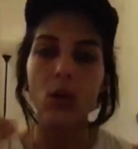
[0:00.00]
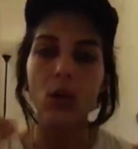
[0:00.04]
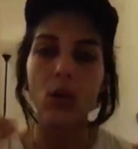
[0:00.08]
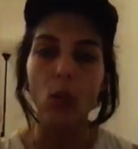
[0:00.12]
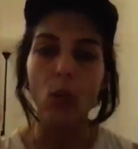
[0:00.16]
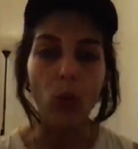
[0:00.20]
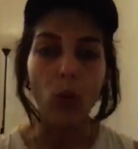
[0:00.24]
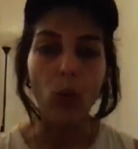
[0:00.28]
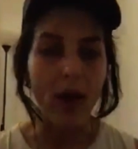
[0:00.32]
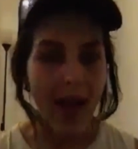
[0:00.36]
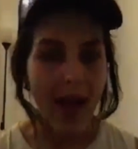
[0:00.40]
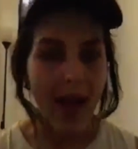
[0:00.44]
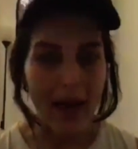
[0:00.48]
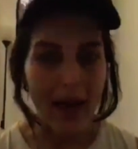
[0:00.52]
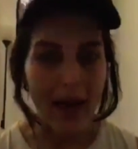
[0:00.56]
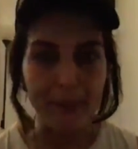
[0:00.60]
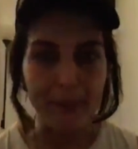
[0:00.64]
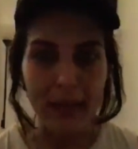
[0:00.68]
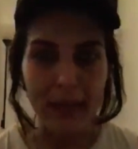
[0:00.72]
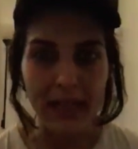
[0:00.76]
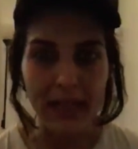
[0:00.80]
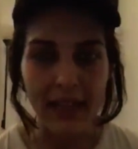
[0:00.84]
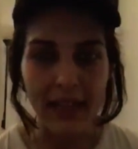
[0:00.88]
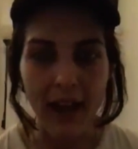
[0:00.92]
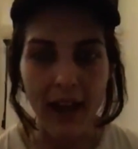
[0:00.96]
We're happy
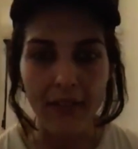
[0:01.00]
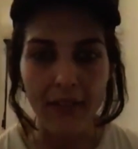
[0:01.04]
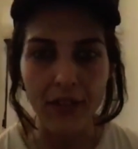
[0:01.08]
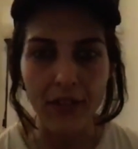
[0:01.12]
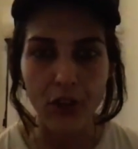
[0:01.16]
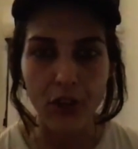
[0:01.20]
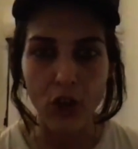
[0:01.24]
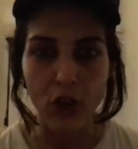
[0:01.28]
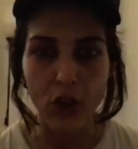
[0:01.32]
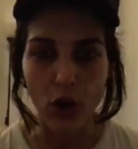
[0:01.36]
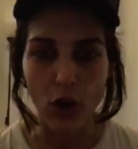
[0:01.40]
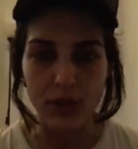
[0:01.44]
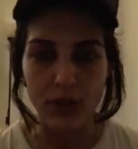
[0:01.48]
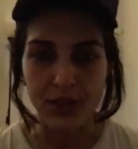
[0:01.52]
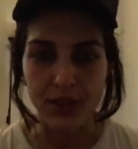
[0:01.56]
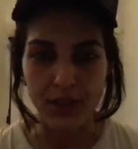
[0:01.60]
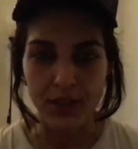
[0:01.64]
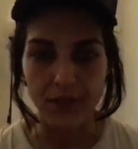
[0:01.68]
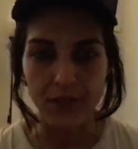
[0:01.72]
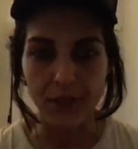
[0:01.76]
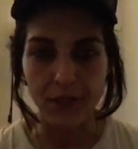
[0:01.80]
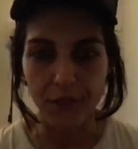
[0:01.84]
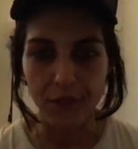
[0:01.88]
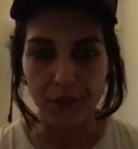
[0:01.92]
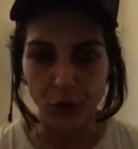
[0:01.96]
to cover the cost of
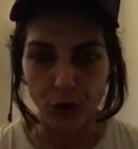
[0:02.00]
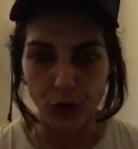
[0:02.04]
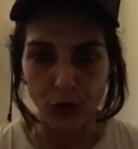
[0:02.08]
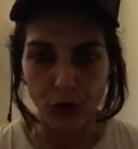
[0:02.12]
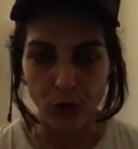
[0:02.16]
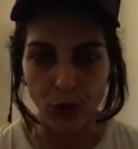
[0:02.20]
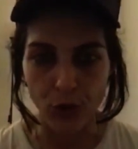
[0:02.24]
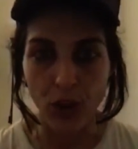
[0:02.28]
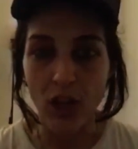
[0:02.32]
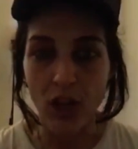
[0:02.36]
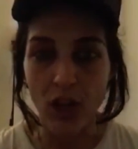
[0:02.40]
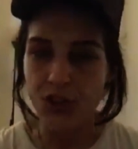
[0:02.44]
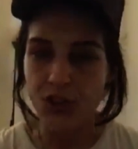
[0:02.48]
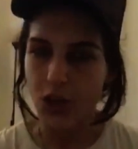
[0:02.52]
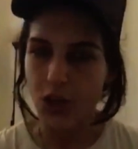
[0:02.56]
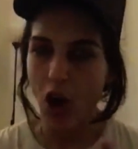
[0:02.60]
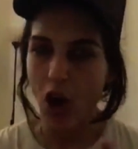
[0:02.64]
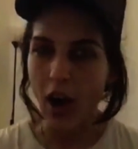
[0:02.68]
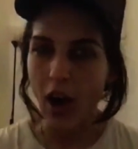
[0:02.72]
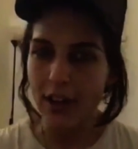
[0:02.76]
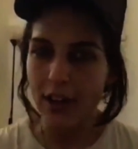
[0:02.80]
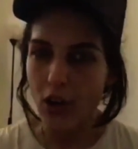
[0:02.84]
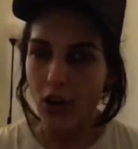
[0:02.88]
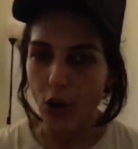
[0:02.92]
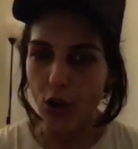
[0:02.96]
the funeral. So
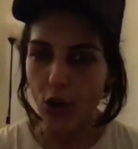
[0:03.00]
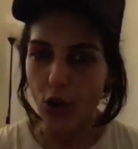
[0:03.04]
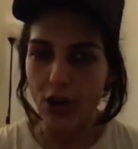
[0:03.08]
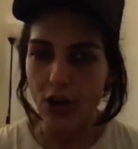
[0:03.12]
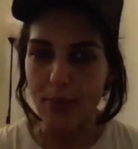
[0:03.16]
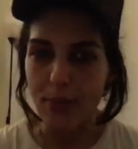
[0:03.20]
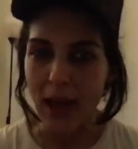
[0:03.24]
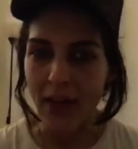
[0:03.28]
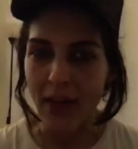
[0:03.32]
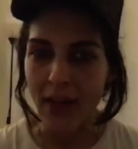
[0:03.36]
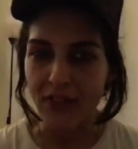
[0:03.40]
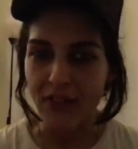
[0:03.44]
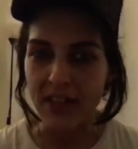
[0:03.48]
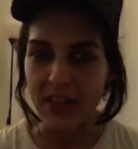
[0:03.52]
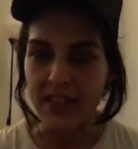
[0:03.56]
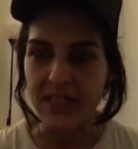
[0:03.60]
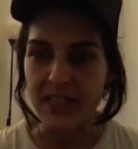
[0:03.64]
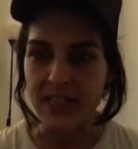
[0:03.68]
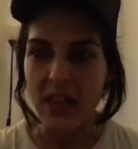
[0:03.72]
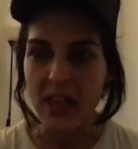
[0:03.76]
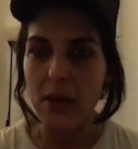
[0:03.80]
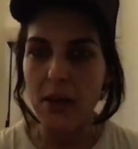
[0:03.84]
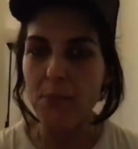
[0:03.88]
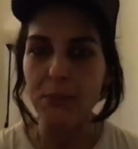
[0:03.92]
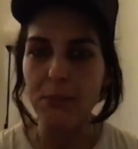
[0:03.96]
I'd heard about this,
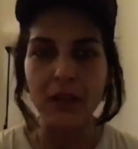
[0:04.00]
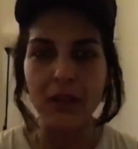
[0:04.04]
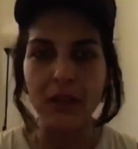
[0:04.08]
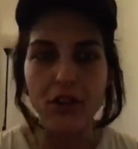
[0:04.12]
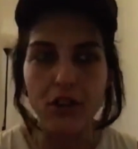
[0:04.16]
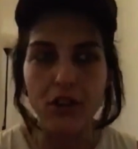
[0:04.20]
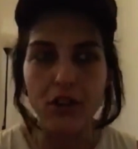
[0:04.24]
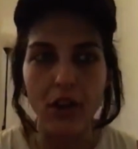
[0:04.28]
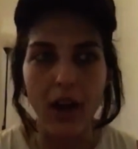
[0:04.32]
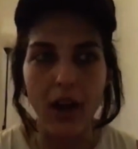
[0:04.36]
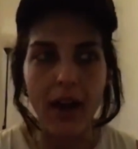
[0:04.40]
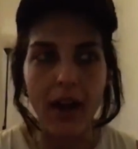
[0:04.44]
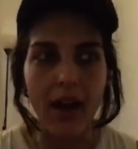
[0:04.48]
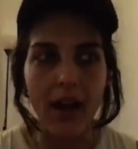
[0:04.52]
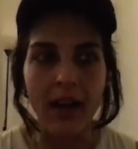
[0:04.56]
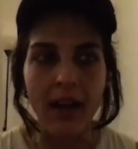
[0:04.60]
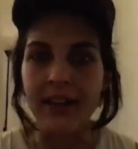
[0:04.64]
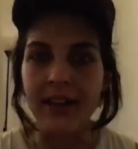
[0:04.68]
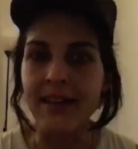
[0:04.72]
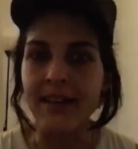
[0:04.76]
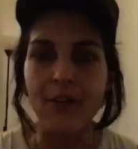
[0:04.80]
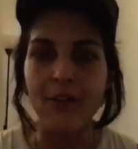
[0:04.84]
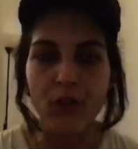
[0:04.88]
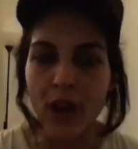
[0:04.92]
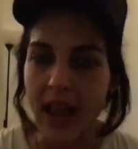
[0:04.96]
but uh, never
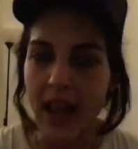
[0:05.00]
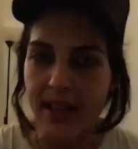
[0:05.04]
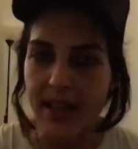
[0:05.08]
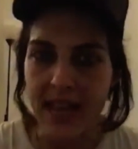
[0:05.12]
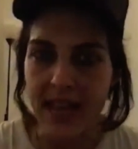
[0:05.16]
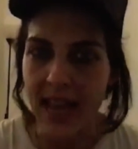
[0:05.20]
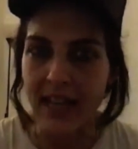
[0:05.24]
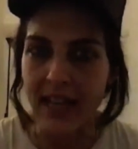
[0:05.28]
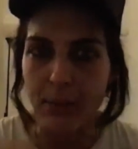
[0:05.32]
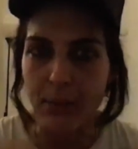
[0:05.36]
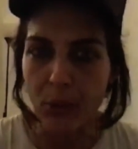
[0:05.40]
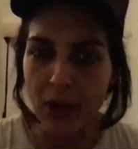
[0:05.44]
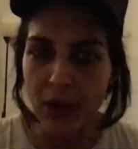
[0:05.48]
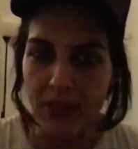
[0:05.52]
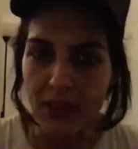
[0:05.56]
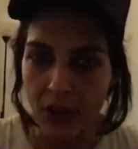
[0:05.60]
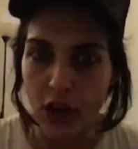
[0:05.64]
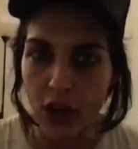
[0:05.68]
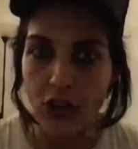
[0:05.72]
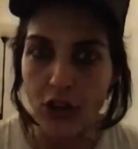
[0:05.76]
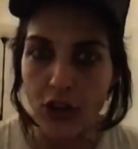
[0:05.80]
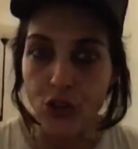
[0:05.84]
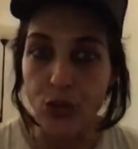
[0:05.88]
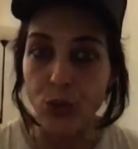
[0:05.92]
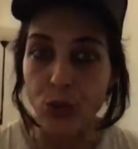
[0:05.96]
to anybody that I
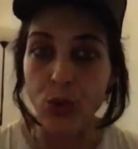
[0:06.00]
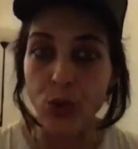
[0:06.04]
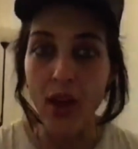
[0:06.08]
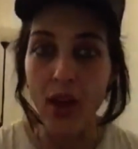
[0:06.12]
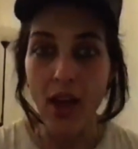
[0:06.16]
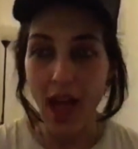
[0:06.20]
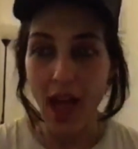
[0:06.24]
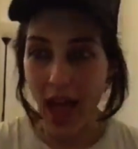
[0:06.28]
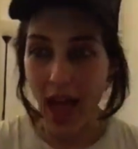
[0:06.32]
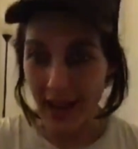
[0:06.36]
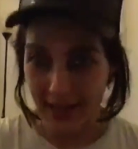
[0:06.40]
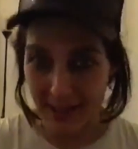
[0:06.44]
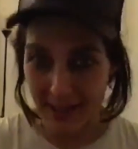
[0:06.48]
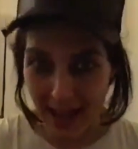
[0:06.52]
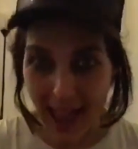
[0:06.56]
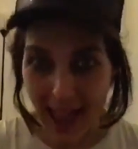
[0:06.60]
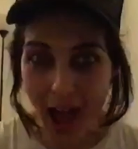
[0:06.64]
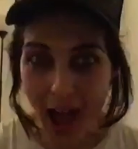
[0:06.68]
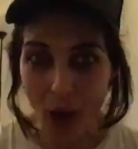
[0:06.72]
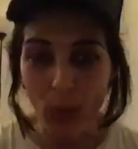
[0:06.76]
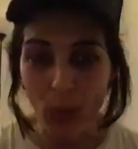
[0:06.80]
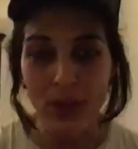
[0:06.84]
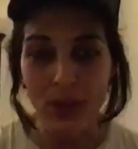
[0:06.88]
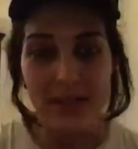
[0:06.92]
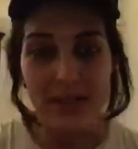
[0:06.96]
knew. And now
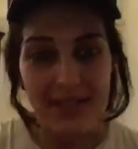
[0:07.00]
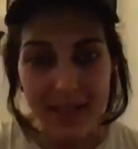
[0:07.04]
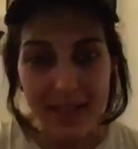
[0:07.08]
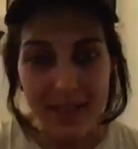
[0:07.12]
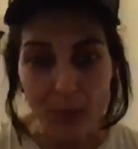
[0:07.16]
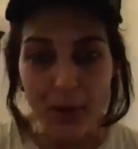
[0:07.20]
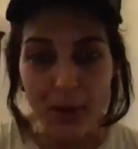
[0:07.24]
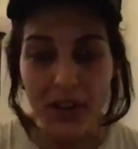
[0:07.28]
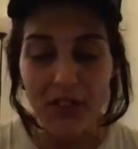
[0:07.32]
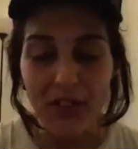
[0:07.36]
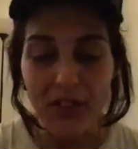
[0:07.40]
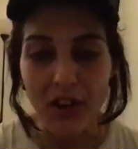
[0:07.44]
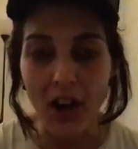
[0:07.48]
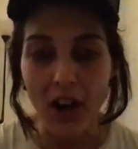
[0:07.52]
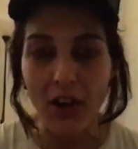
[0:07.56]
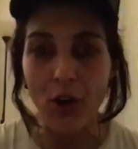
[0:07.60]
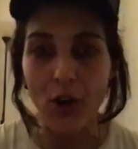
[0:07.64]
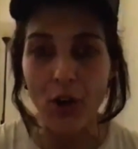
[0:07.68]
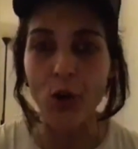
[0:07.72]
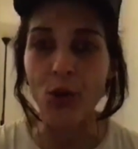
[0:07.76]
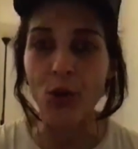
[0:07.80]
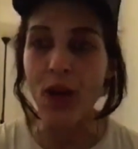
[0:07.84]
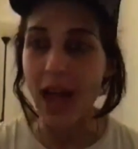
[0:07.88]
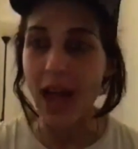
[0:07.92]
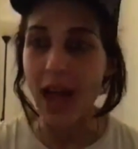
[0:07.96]
somebody that I know
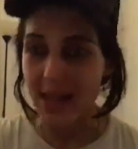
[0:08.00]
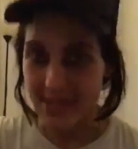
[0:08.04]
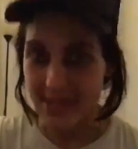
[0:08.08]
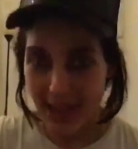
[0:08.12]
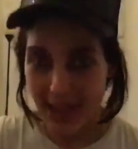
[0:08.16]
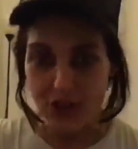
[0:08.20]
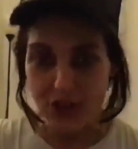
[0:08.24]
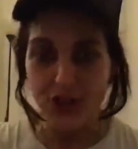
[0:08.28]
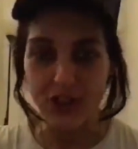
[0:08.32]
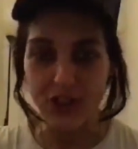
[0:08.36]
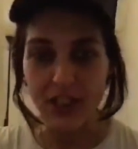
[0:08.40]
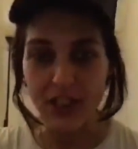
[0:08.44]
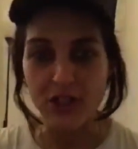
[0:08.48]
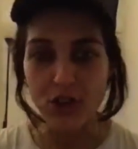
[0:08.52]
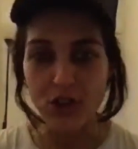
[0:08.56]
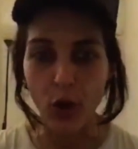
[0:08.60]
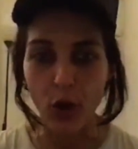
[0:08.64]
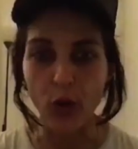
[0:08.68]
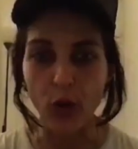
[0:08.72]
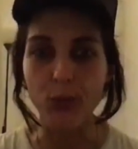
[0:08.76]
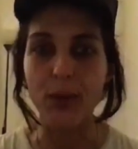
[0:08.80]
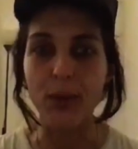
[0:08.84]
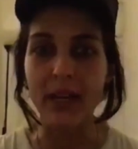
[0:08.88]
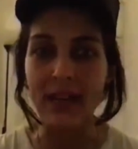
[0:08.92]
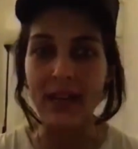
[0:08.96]
has actually told
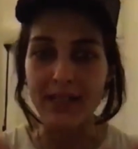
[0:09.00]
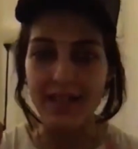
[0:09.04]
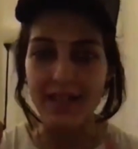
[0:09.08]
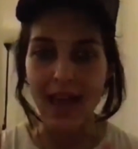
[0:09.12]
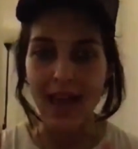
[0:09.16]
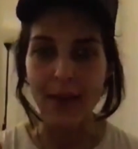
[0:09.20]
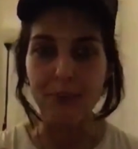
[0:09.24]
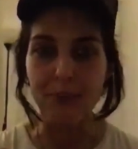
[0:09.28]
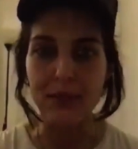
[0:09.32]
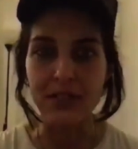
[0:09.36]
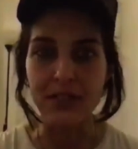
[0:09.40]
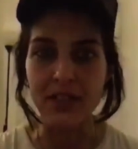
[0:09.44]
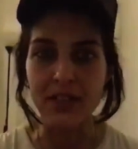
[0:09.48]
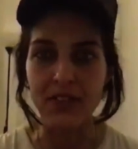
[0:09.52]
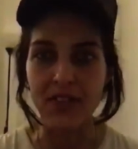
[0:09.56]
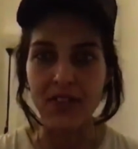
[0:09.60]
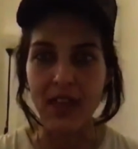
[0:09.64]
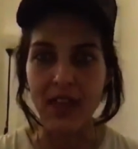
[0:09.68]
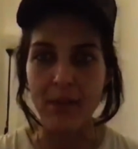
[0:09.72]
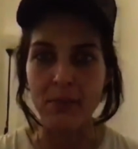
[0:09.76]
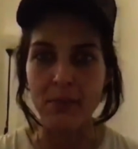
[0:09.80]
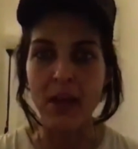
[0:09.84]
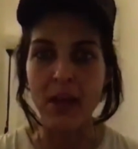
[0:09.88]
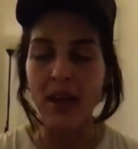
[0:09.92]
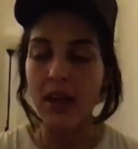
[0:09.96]
me it's happened to
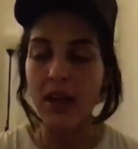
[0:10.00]
them.